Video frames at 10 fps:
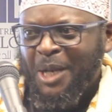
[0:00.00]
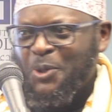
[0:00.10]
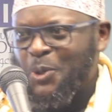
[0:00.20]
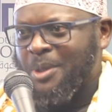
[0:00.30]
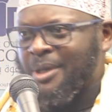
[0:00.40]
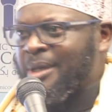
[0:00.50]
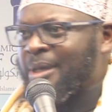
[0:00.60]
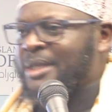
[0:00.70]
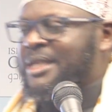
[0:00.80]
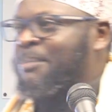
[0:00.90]
to do
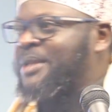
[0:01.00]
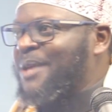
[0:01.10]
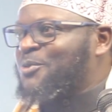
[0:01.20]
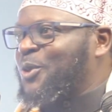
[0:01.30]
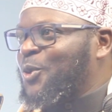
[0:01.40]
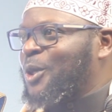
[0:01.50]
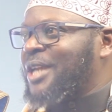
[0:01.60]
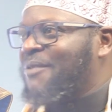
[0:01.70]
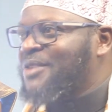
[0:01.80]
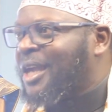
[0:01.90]
sometimes we do not
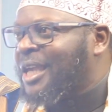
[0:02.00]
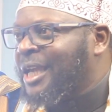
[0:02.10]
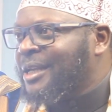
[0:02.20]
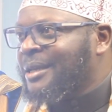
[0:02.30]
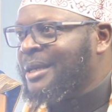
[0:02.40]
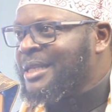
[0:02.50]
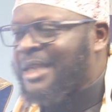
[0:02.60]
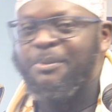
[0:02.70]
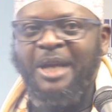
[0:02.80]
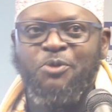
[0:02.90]
have yaqeen
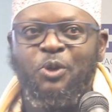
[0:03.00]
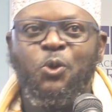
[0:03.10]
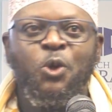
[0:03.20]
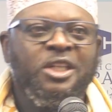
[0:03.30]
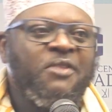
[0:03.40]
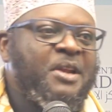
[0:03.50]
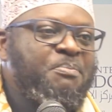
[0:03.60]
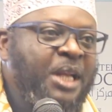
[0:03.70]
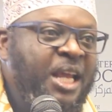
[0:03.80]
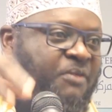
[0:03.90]
Sometimes we do not
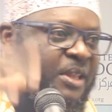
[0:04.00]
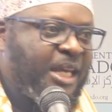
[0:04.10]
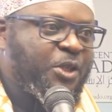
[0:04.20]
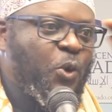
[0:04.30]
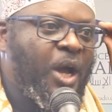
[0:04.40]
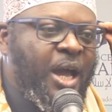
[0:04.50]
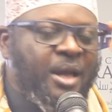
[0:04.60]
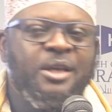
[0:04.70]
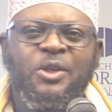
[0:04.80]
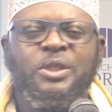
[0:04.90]
even believe in that dua.
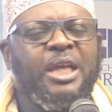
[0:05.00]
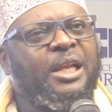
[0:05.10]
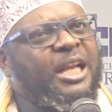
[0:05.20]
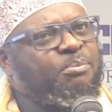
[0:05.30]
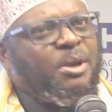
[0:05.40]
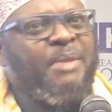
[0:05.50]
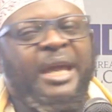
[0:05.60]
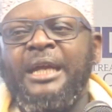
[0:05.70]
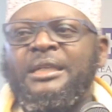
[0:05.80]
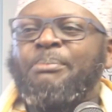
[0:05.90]
You say, let me
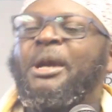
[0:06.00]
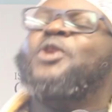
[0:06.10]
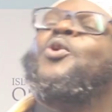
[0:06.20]
make, make